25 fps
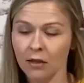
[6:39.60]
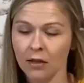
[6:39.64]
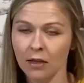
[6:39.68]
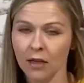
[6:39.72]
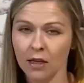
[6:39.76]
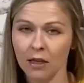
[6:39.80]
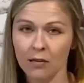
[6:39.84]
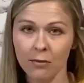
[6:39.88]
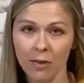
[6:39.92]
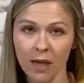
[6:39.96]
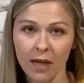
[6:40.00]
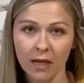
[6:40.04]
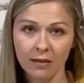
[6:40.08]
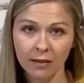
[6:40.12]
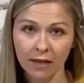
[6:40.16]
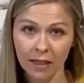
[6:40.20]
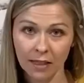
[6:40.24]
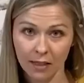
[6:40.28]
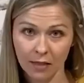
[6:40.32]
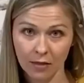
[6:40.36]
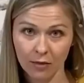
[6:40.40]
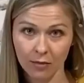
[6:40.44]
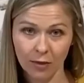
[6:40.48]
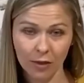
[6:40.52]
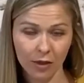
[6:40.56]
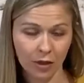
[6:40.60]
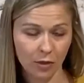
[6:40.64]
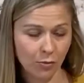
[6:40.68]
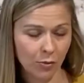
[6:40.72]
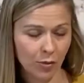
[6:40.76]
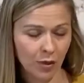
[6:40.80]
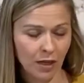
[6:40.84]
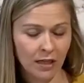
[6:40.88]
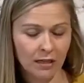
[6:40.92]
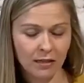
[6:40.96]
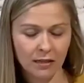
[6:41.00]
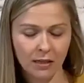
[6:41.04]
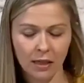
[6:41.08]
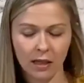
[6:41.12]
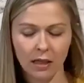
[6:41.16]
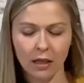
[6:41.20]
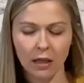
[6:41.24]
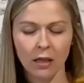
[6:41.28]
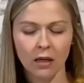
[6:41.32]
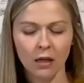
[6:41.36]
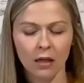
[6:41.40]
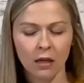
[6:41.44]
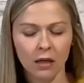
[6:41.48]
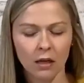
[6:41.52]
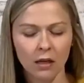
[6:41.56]
come back later when your brain's like,
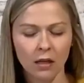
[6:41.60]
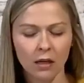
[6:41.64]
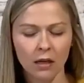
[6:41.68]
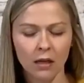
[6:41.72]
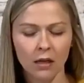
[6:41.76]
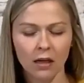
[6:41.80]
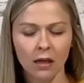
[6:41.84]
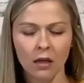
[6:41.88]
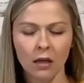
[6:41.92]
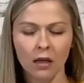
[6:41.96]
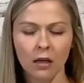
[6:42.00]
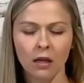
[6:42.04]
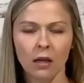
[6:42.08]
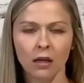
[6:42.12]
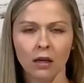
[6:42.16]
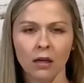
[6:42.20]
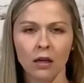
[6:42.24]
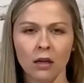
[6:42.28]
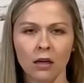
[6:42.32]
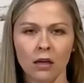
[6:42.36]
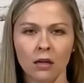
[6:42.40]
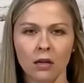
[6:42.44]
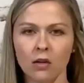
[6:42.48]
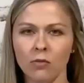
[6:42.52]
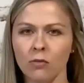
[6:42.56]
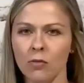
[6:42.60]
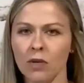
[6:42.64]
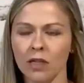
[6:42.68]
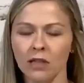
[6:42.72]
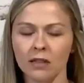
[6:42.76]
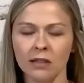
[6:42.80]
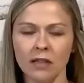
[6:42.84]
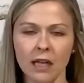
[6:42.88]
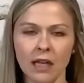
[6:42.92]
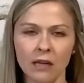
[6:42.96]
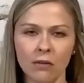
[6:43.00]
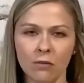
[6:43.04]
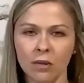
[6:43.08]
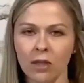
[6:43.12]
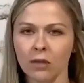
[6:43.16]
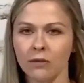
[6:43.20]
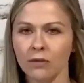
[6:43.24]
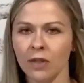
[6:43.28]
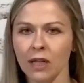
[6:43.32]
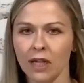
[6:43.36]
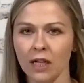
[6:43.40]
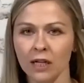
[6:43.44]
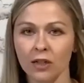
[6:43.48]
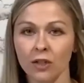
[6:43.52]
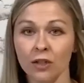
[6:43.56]
go meditate, whatever you
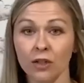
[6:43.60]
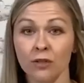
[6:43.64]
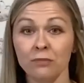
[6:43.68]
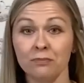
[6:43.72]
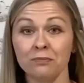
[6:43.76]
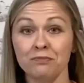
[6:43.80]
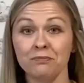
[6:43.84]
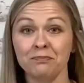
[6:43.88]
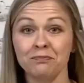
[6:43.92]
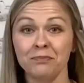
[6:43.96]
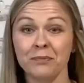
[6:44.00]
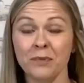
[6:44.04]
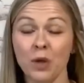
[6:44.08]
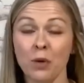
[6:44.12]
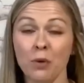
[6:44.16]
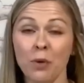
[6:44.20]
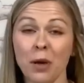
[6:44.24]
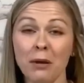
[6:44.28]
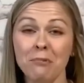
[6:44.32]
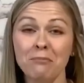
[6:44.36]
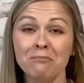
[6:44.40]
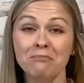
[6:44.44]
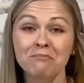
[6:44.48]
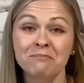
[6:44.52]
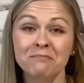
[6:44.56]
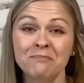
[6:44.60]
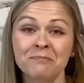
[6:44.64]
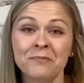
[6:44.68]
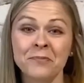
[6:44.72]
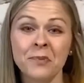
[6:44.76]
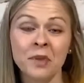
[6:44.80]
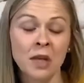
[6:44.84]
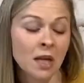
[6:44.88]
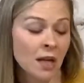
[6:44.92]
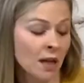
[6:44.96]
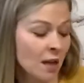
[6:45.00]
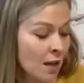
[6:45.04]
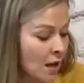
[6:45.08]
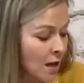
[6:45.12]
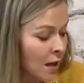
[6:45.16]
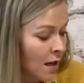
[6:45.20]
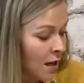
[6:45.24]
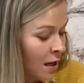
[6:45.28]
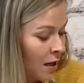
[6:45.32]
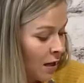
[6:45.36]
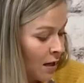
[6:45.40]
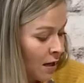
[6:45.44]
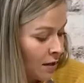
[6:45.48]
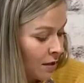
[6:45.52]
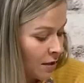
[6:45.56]
gotta do, okay?
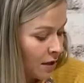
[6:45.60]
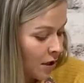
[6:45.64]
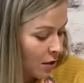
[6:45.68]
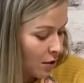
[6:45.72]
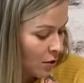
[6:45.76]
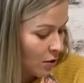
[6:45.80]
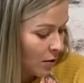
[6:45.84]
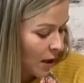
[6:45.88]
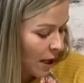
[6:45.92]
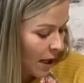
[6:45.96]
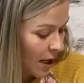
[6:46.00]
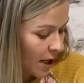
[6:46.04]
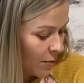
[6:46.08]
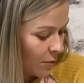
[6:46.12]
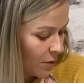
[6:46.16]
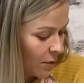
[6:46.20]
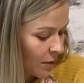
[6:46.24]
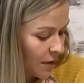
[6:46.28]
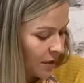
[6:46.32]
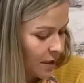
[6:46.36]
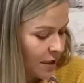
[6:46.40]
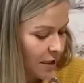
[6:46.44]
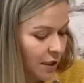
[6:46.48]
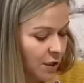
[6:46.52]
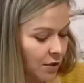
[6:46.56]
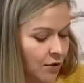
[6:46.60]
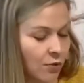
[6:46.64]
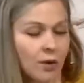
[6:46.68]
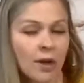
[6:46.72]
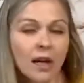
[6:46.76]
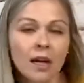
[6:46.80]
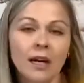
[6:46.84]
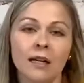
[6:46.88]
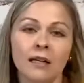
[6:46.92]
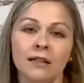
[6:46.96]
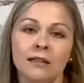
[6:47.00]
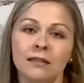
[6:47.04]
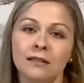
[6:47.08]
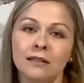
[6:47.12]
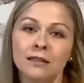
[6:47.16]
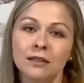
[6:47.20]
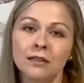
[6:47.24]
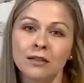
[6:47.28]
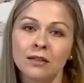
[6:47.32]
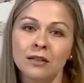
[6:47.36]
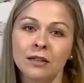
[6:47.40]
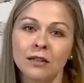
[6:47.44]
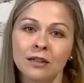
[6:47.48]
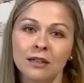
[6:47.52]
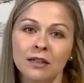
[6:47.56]
So I will see you guys
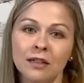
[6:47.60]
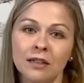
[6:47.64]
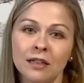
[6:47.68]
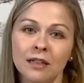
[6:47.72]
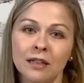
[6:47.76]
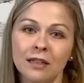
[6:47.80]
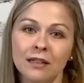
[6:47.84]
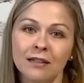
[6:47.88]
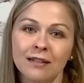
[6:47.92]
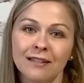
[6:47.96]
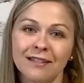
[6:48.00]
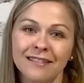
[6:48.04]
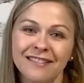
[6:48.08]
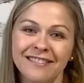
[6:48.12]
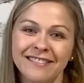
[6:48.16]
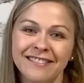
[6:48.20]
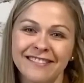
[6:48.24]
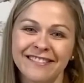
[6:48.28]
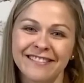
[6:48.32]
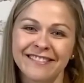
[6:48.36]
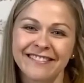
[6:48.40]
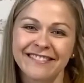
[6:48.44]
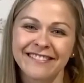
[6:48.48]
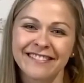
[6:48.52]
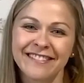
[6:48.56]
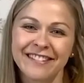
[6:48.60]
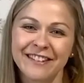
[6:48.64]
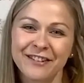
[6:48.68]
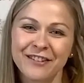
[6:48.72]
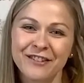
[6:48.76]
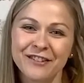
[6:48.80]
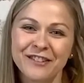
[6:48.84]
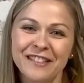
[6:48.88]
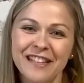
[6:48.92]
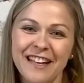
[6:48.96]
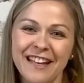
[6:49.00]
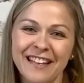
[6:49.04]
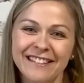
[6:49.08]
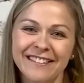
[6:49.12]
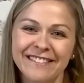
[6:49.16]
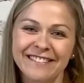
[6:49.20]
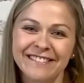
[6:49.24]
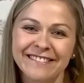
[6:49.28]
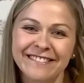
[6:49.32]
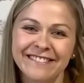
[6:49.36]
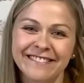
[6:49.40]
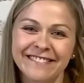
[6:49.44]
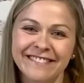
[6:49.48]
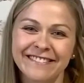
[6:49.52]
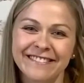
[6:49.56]
on Thursday.
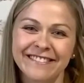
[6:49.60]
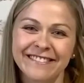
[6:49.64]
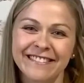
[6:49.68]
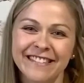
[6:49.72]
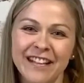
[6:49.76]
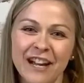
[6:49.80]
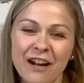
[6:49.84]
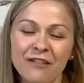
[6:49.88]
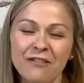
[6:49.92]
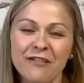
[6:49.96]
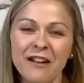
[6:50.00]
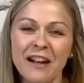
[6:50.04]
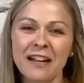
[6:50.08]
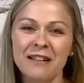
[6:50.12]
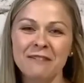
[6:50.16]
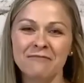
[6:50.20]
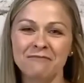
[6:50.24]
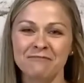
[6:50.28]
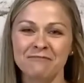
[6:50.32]
All right,